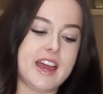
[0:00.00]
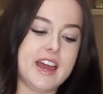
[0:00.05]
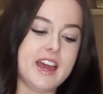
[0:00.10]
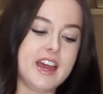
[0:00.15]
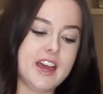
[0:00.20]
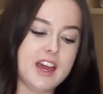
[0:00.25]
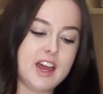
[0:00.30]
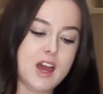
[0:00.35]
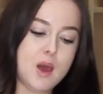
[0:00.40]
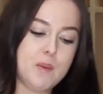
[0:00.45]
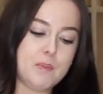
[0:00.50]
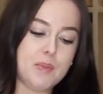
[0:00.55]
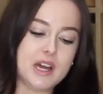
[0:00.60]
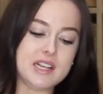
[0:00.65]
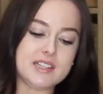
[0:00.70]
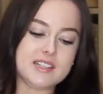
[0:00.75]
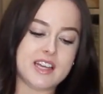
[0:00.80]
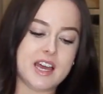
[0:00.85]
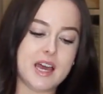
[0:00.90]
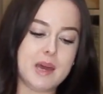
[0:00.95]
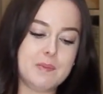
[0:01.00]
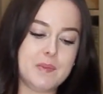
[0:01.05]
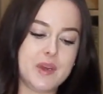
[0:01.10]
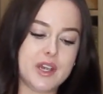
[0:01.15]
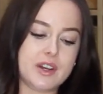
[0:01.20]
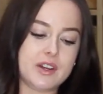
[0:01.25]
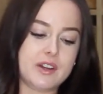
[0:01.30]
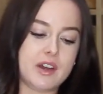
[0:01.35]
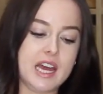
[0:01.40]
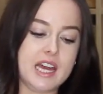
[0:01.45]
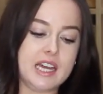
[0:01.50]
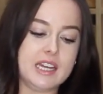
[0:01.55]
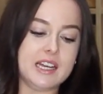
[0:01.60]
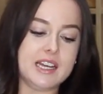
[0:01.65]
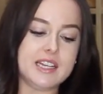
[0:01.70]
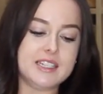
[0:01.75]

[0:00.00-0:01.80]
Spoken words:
Hair by Sam Mcknight